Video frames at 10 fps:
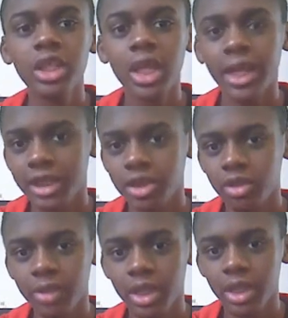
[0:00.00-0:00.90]

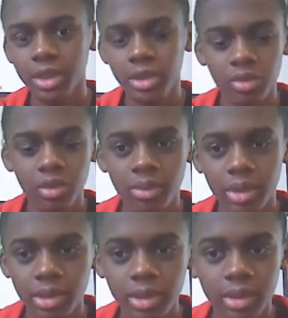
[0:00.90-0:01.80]
Hydro-Man,
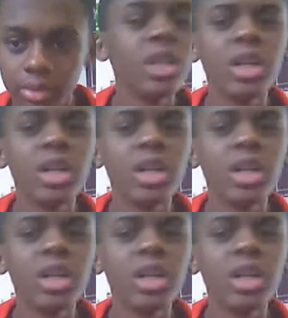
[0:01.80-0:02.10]
Scorpion.